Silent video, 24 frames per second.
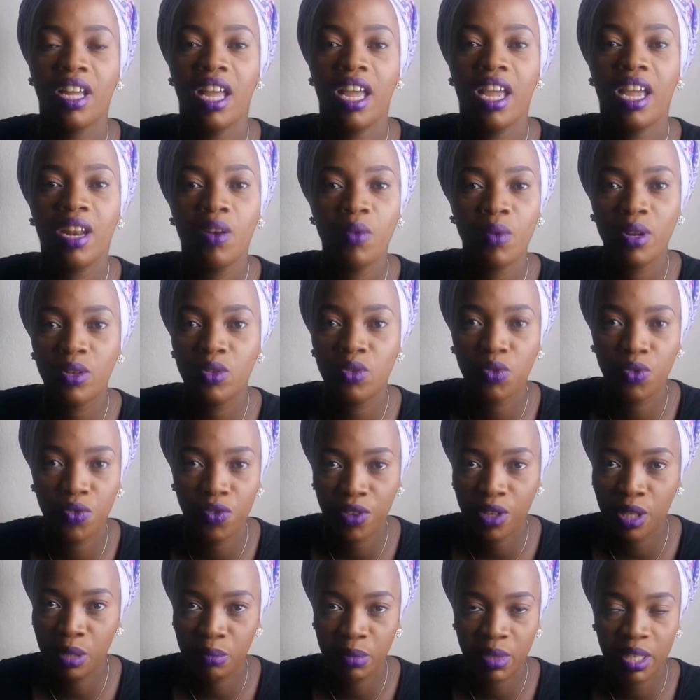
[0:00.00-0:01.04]
anyone to
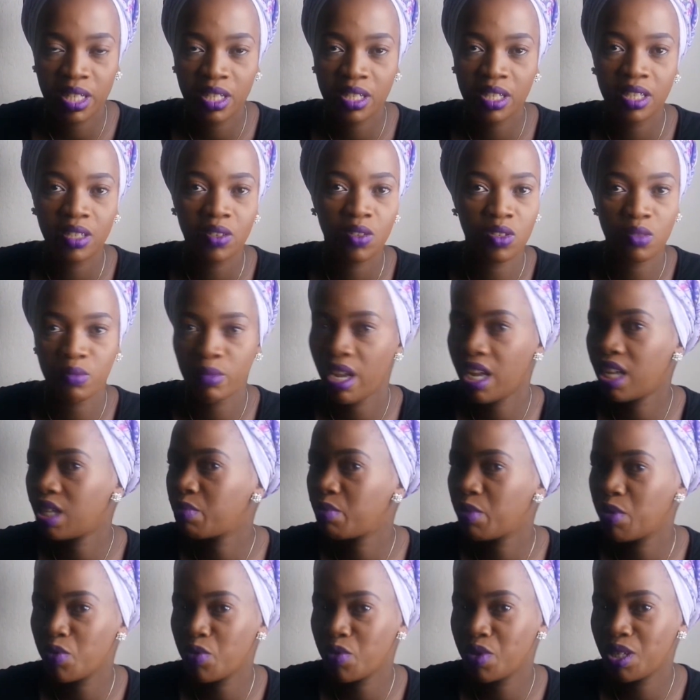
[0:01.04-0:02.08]
film it because my
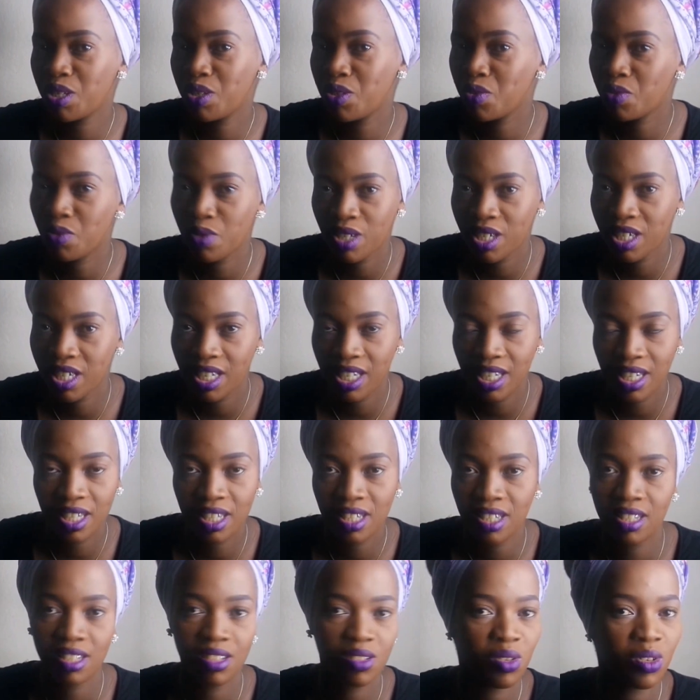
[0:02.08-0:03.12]
husband wouldn't do it.
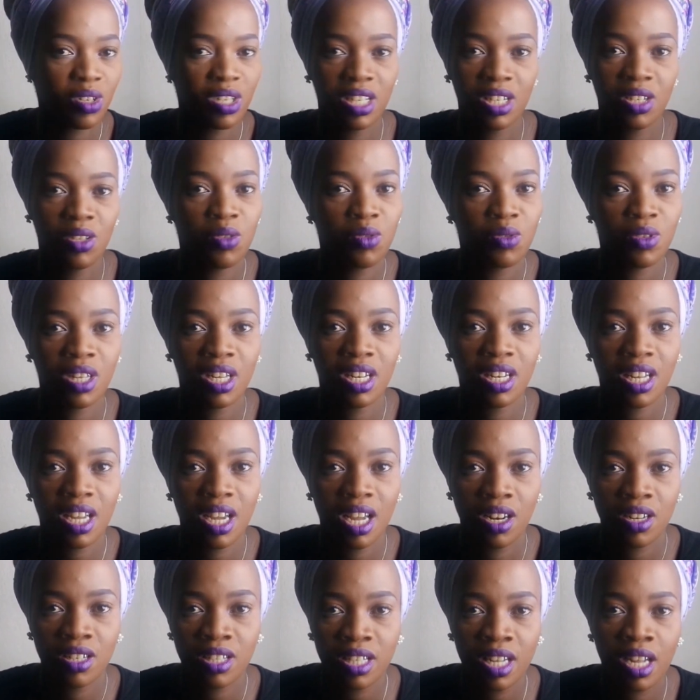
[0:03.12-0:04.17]
He's not into that
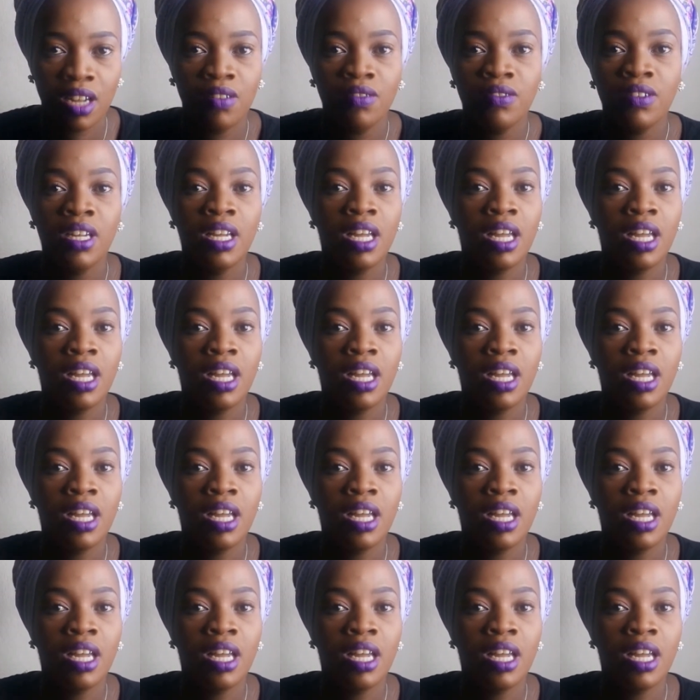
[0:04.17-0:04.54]
kind of stuff.